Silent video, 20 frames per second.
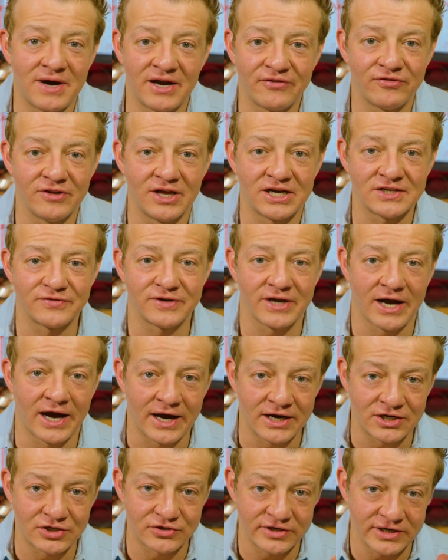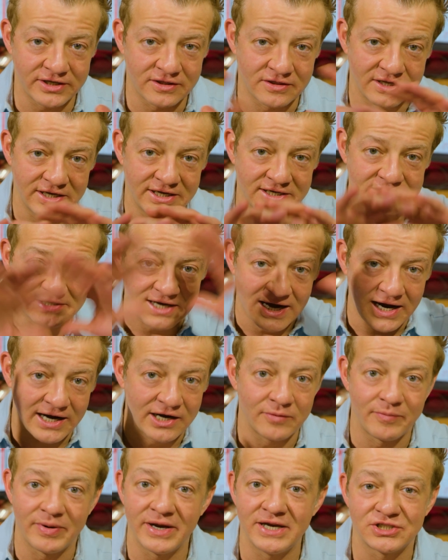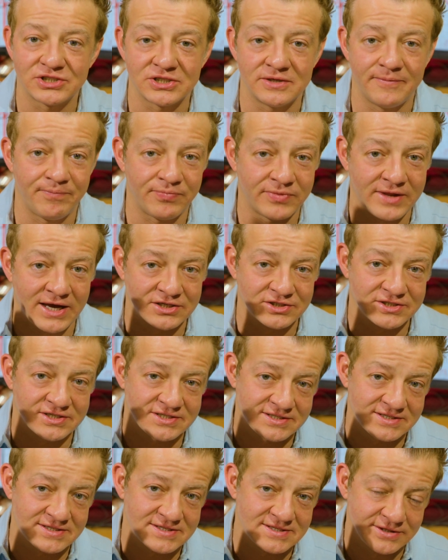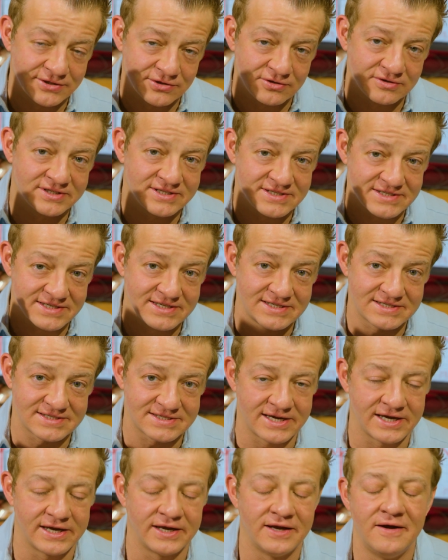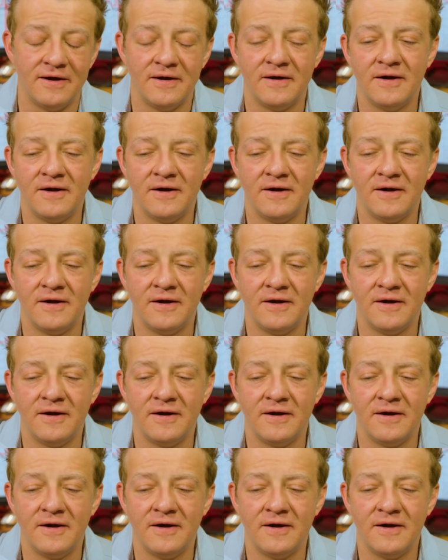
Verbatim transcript: my philosophy. I treat the entire patient, not just this little disease state.